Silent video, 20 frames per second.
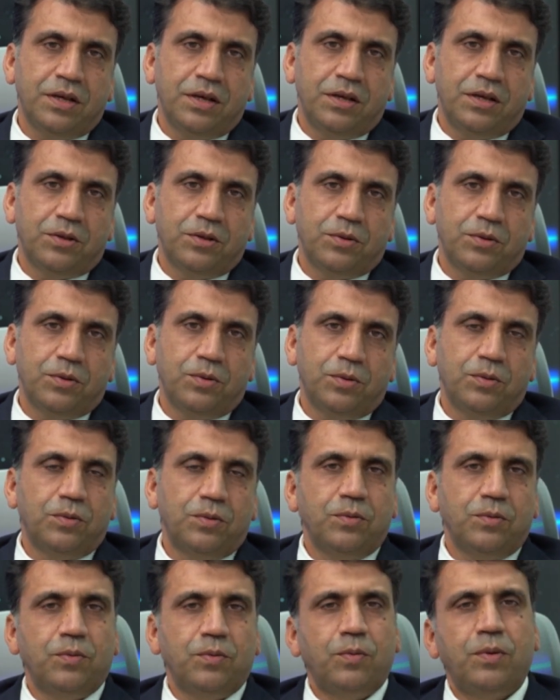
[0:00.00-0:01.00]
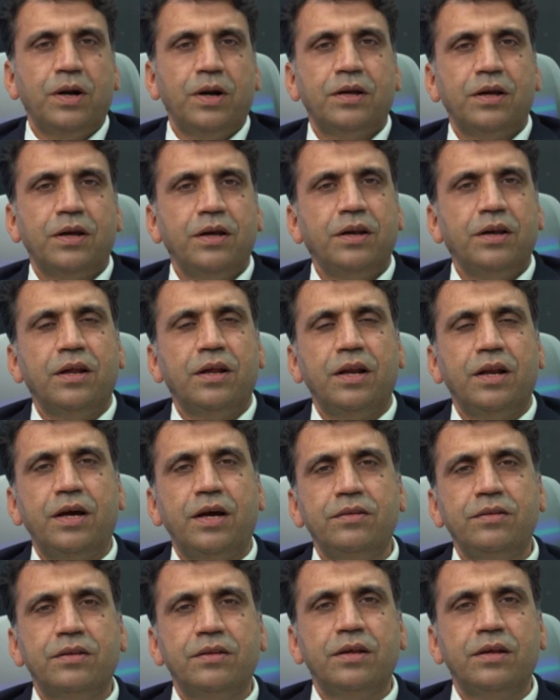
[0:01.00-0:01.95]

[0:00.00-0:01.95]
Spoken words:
So what I realized,